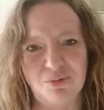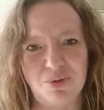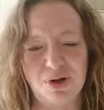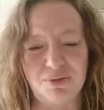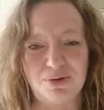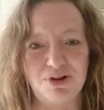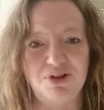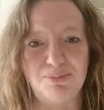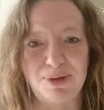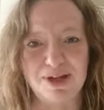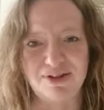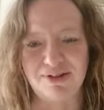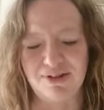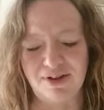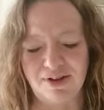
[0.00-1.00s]
when I went to
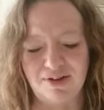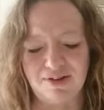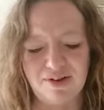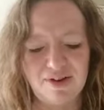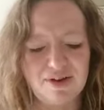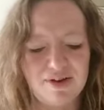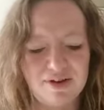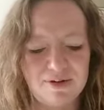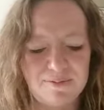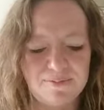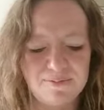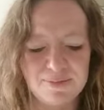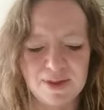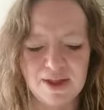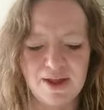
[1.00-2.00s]
bed at night.
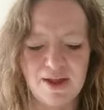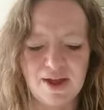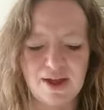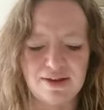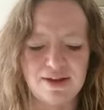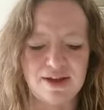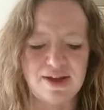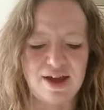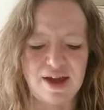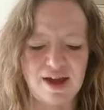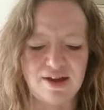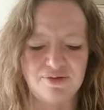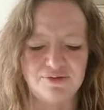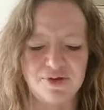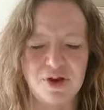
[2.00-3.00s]
And they
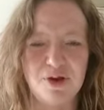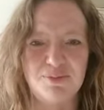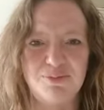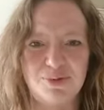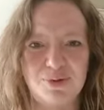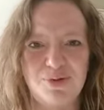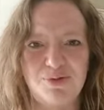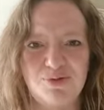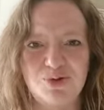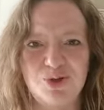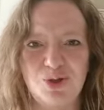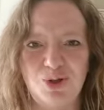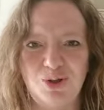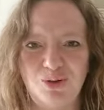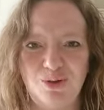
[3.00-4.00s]
have proved
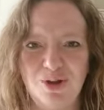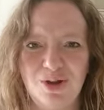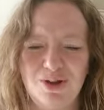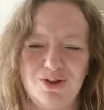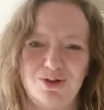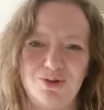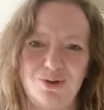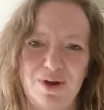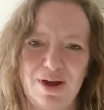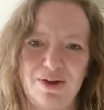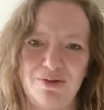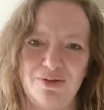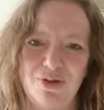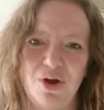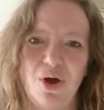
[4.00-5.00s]
true
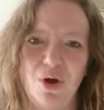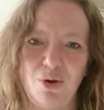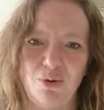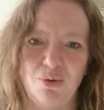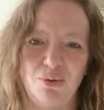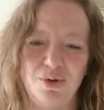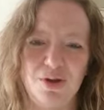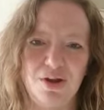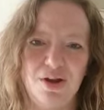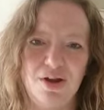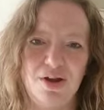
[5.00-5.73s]
throughout the whole